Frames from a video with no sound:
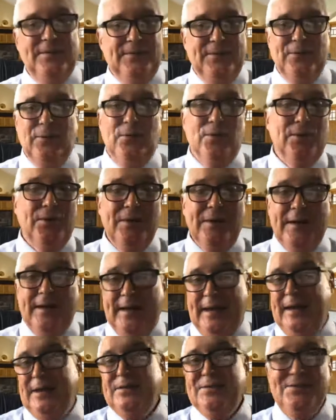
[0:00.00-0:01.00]
or
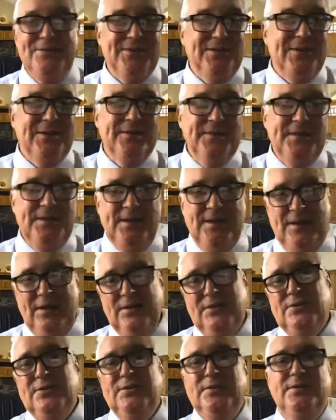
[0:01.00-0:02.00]
how to solve the
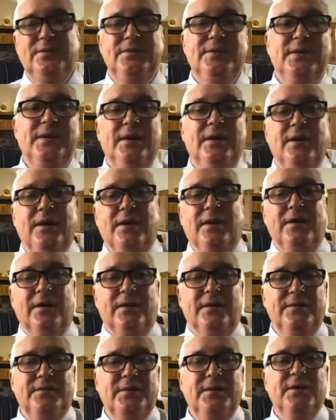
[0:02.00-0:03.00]
issue
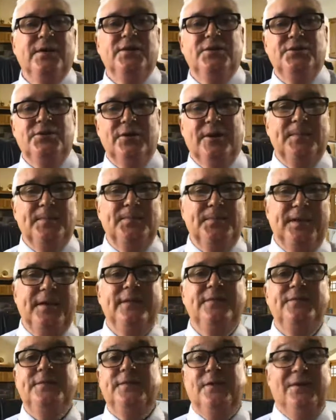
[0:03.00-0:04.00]
of shop
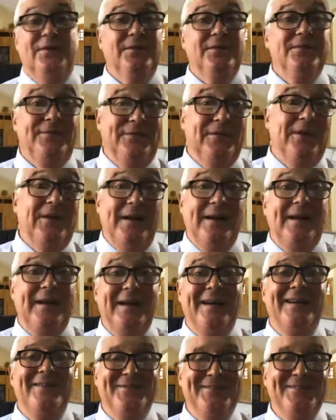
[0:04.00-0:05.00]
theft on Friday
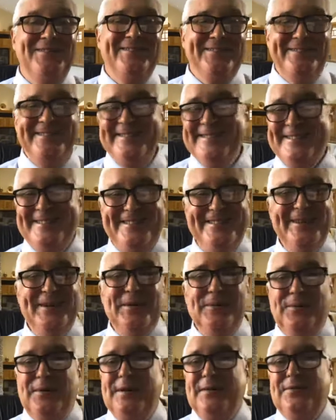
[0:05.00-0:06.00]
afternoons,
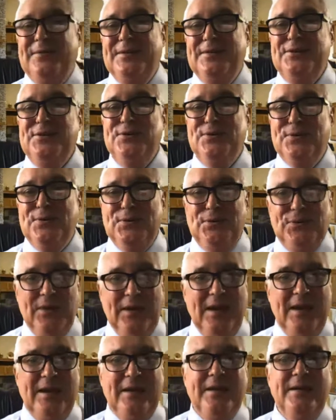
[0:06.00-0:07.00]
whatever is your
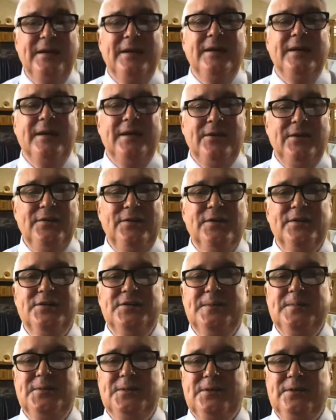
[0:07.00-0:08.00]
thing, and you've got
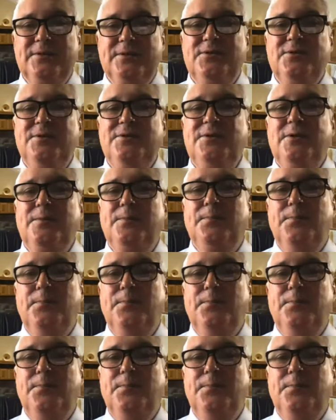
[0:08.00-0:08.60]
some solutions, you